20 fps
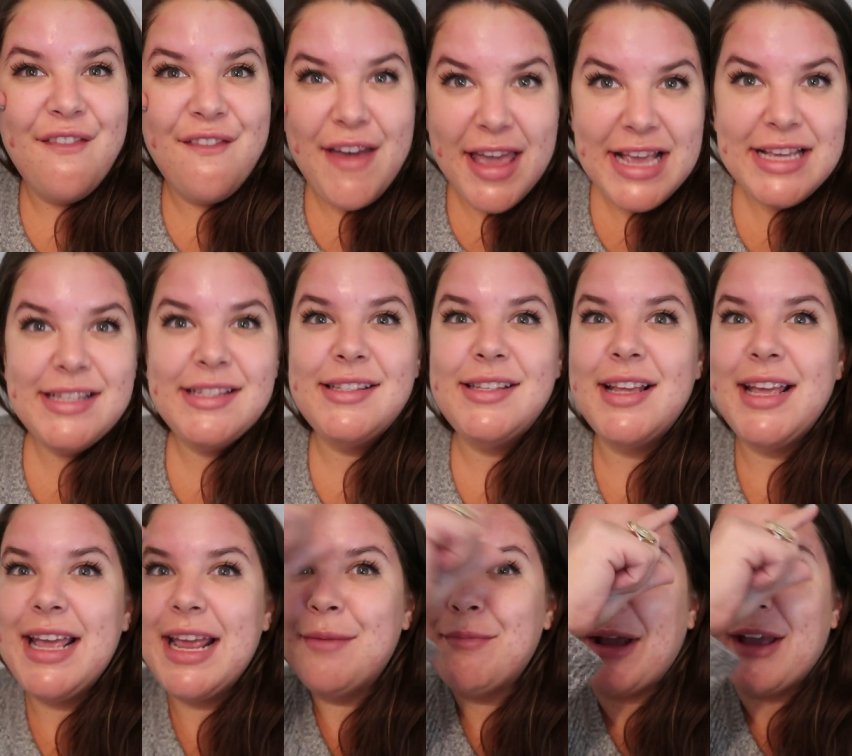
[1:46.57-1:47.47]
face
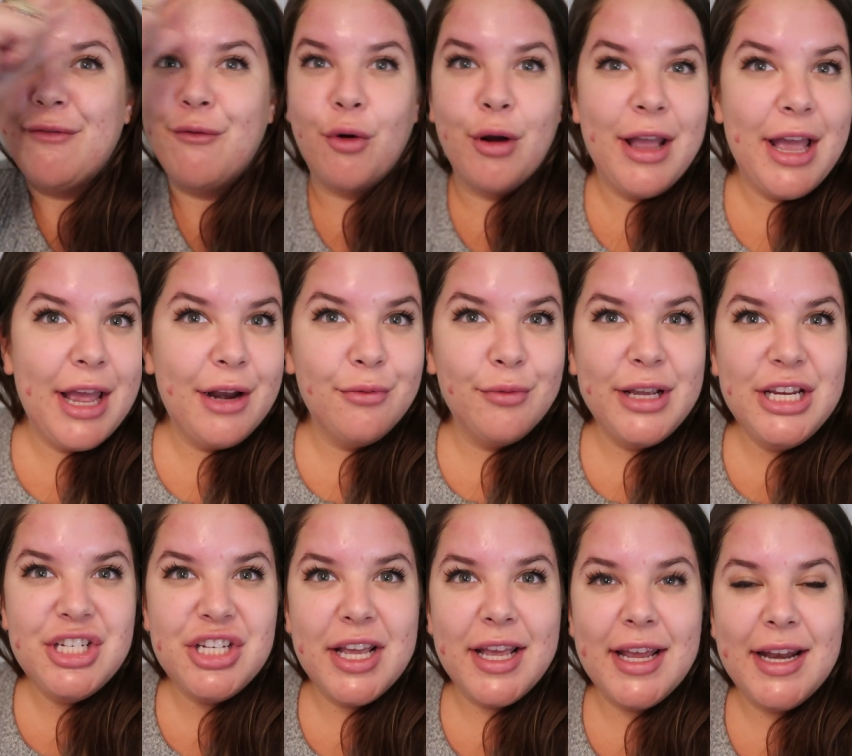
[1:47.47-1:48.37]
in my forehead
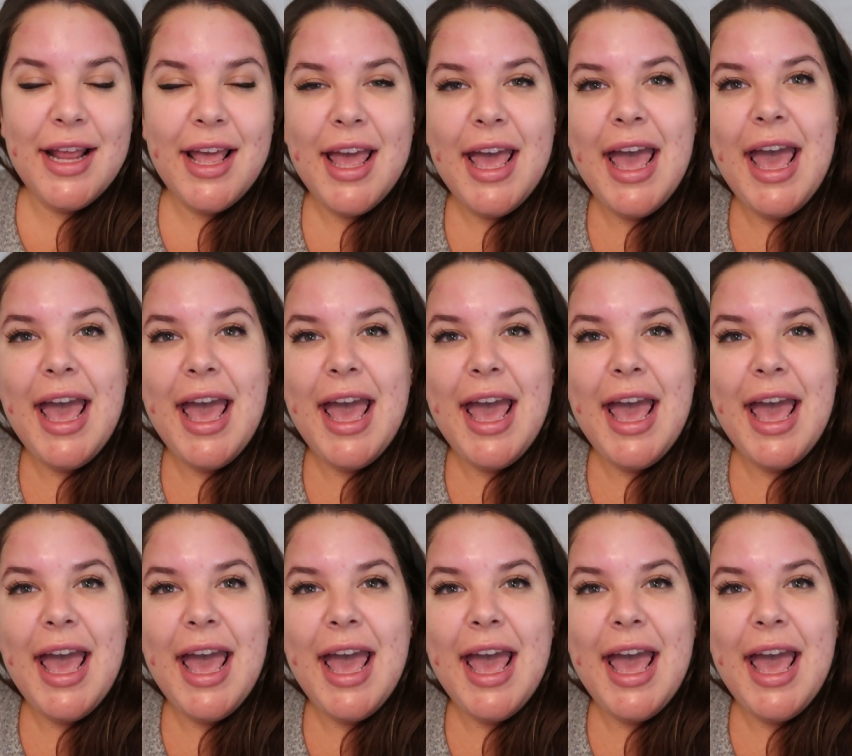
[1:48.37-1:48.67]
region